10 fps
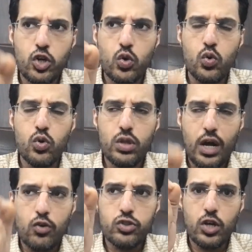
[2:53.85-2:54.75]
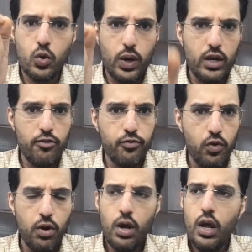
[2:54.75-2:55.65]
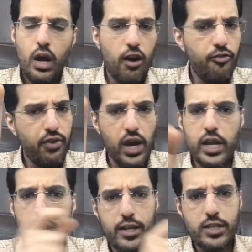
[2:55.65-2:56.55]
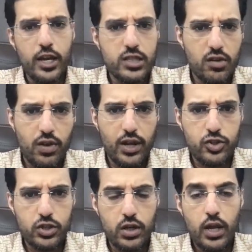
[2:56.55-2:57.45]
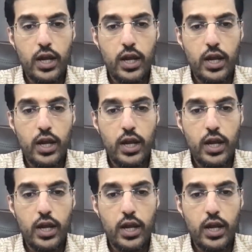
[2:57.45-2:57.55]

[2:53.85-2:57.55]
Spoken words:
2024, a very decisive election.